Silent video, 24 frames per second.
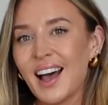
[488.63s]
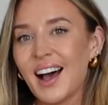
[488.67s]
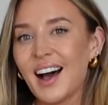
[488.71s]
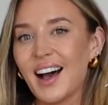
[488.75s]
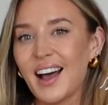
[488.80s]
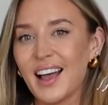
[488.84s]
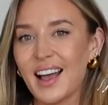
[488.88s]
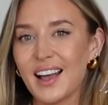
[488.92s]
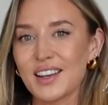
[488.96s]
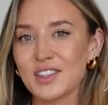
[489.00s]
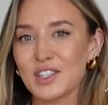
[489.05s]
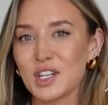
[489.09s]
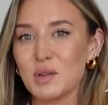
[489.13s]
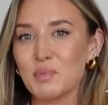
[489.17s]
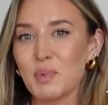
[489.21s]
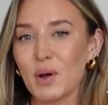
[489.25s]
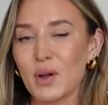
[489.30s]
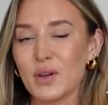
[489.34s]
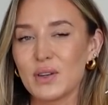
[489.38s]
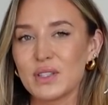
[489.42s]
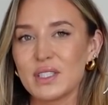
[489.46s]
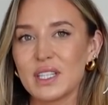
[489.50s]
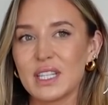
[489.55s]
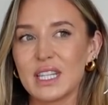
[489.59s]
I actually
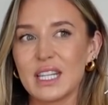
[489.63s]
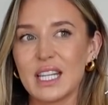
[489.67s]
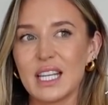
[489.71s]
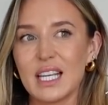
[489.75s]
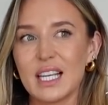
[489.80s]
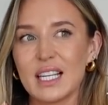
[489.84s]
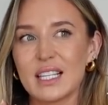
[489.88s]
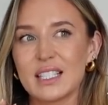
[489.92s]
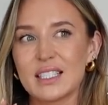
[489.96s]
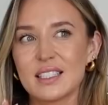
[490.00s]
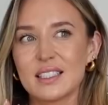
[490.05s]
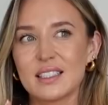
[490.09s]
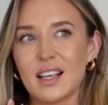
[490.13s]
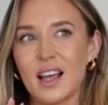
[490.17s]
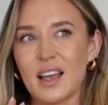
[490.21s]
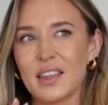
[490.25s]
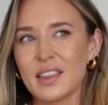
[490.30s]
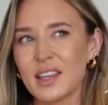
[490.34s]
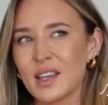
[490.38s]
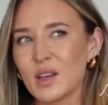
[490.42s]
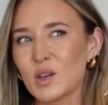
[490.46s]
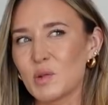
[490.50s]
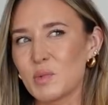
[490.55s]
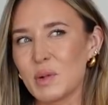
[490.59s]
posted this, I
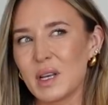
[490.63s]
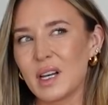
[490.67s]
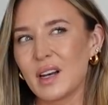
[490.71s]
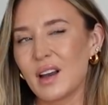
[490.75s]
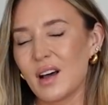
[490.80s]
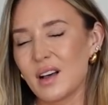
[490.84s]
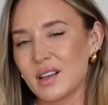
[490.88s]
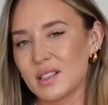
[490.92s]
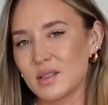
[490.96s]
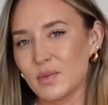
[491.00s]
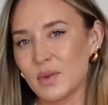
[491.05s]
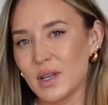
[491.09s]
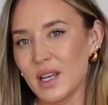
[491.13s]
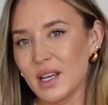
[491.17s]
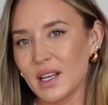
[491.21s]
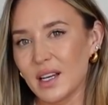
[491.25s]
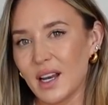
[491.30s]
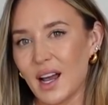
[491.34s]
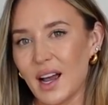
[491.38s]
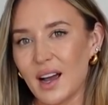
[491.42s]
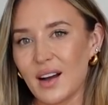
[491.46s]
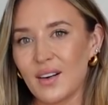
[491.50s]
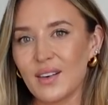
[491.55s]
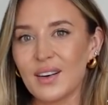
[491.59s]
think it would have been last week
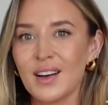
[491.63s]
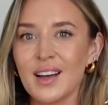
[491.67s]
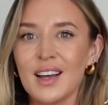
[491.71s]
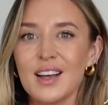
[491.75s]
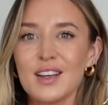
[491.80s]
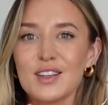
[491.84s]
now.